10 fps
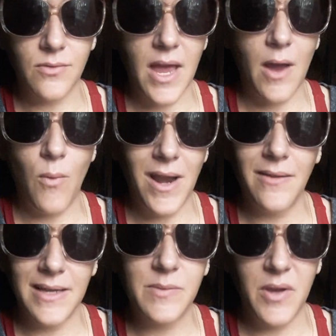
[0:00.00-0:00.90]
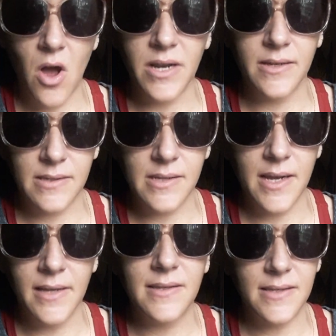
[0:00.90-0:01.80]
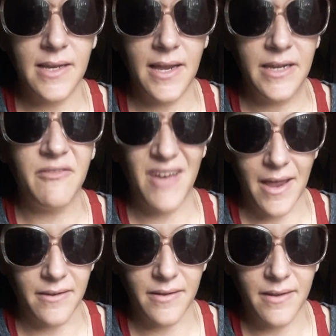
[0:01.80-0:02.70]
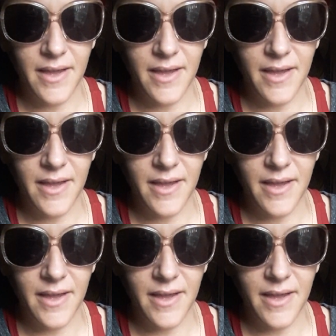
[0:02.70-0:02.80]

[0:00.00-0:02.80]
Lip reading: Okay, a wedding, let's be honest, it's an event.